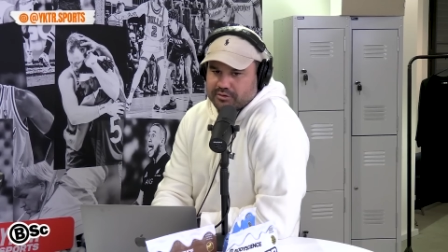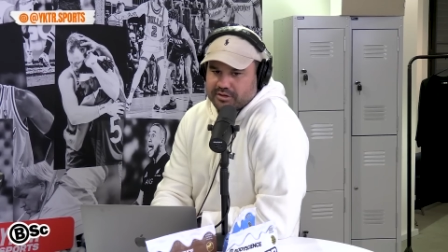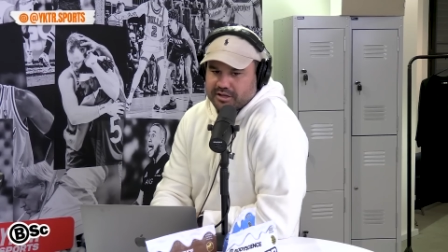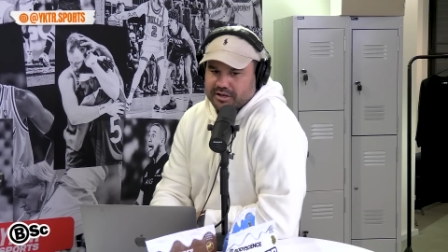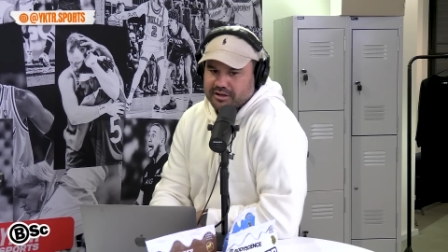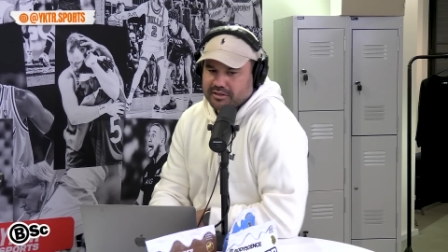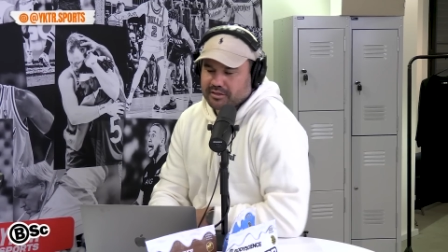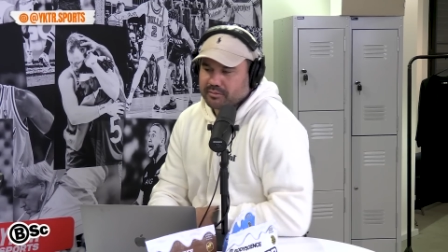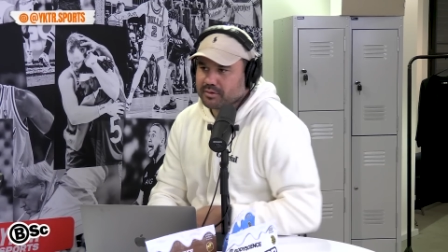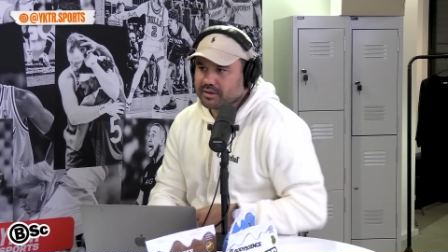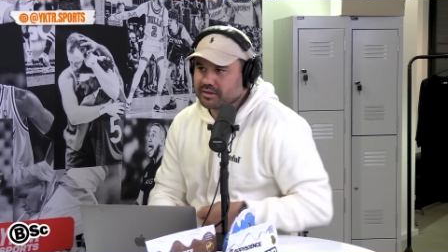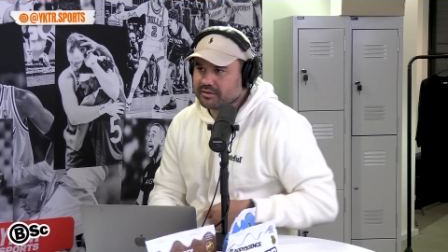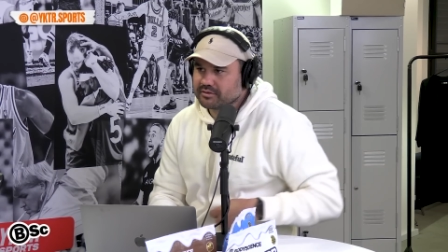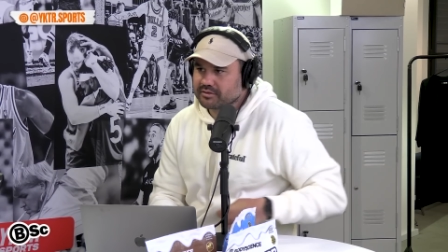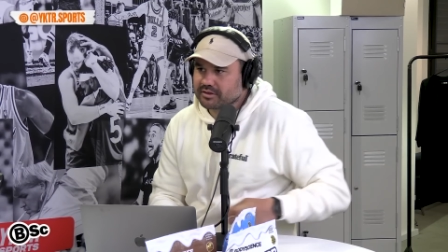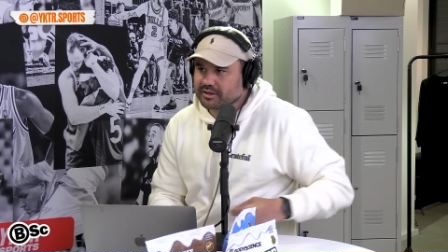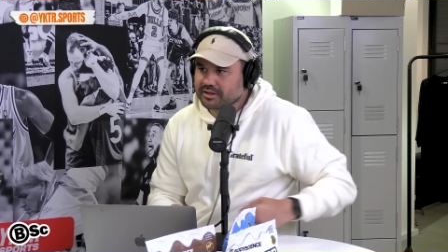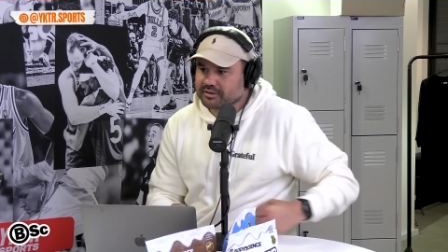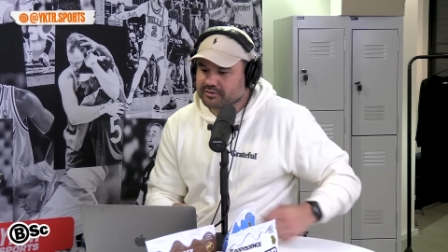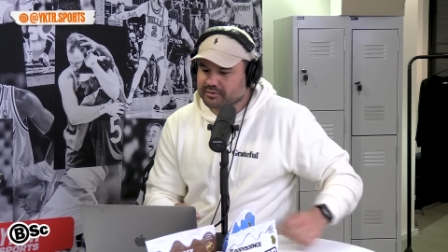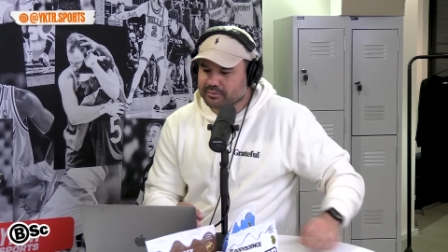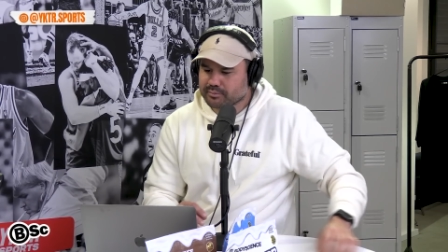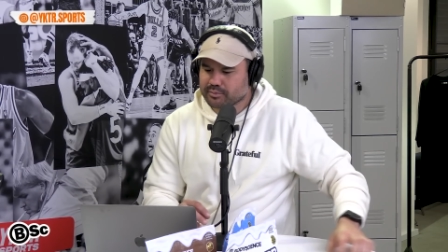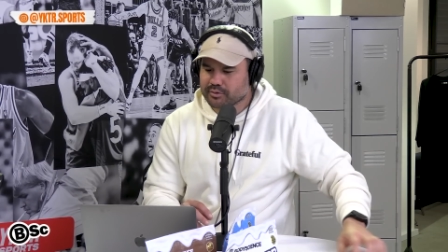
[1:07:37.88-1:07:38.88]
10 in the bins
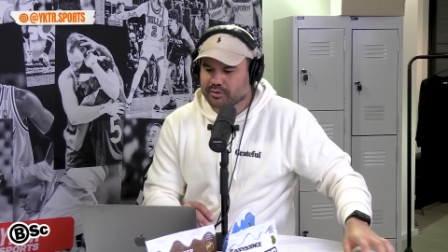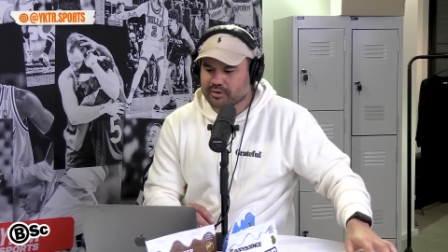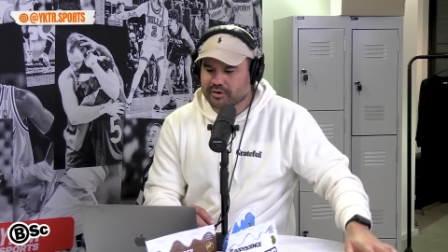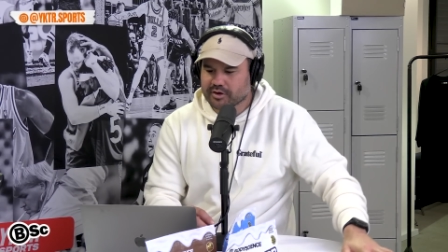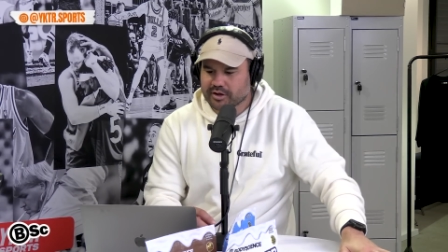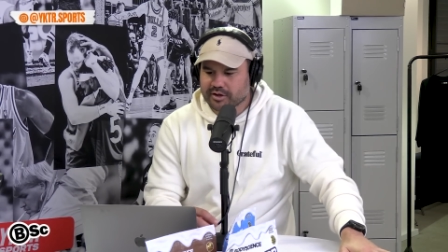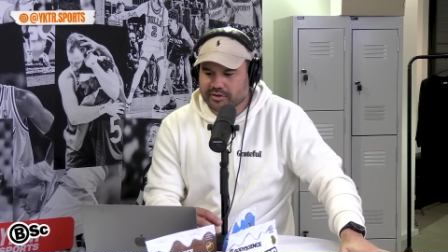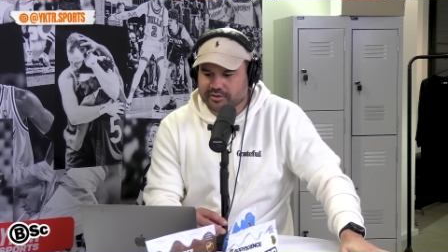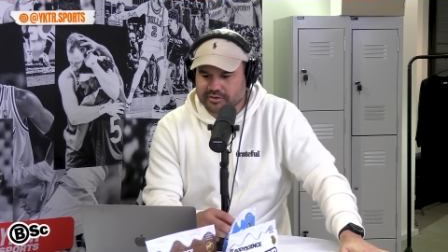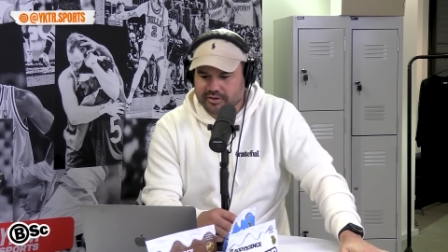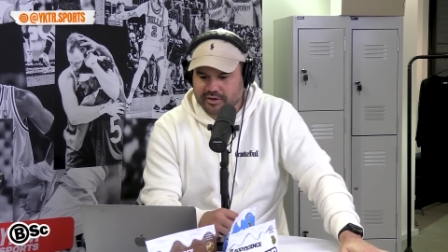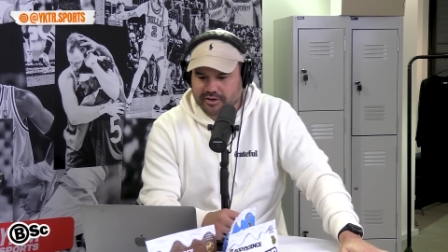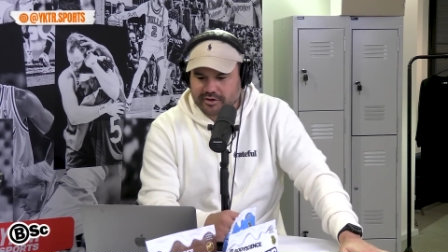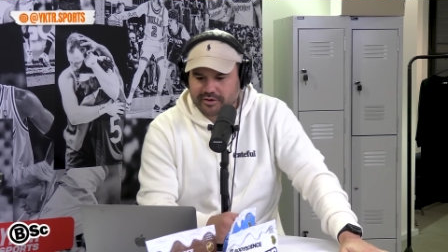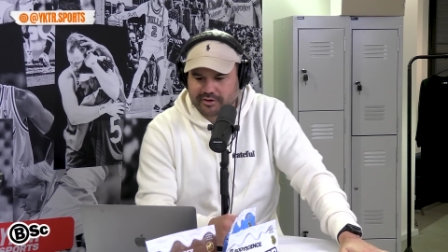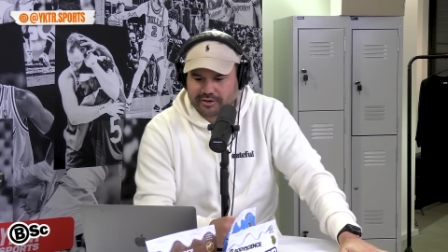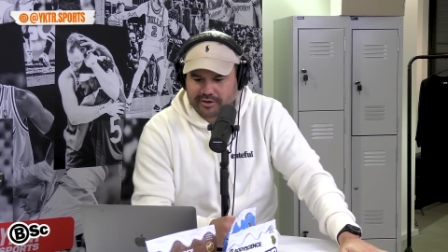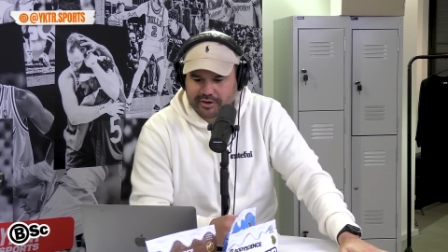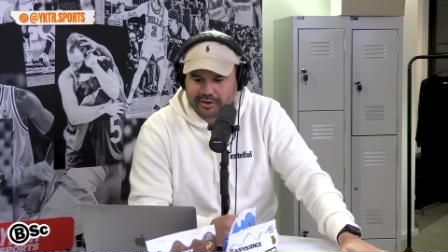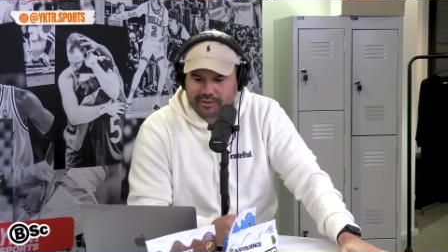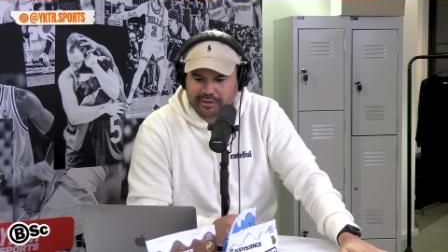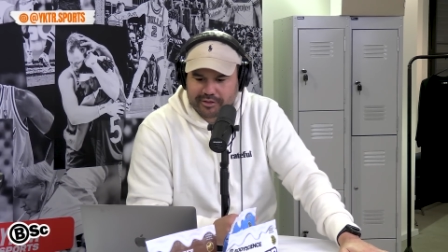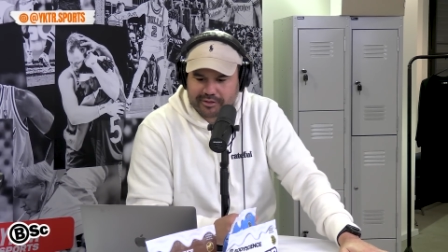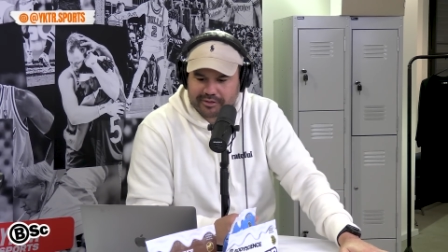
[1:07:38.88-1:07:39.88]
against the Broncos. So
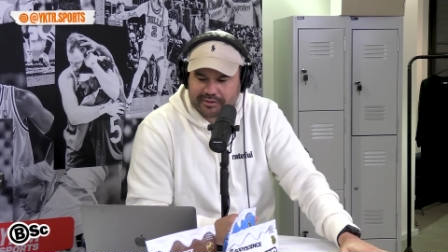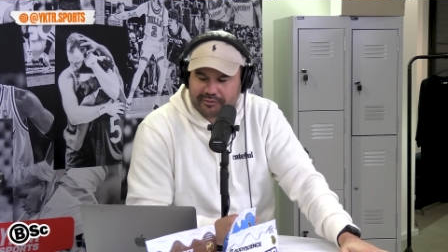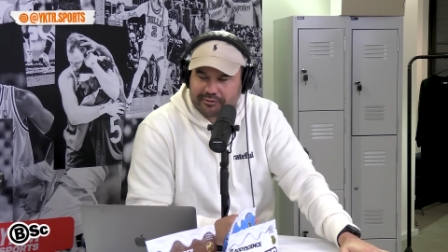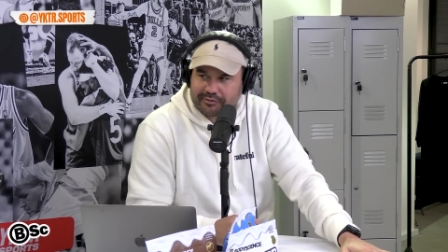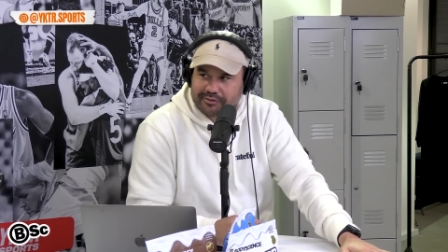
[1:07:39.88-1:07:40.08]
I think